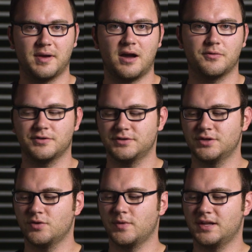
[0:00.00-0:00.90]
power? There's
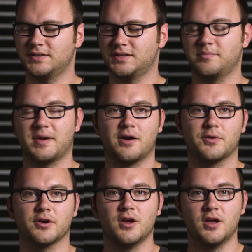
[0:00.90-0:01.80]
no way to send
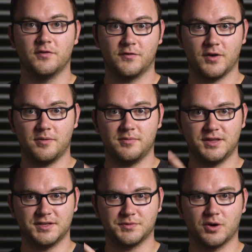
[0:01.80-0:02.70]
power
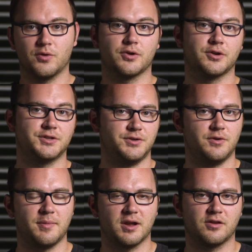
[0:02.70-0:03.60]
from this recorder
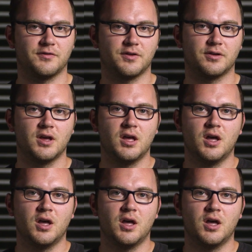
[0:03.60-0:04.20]
to a microphone.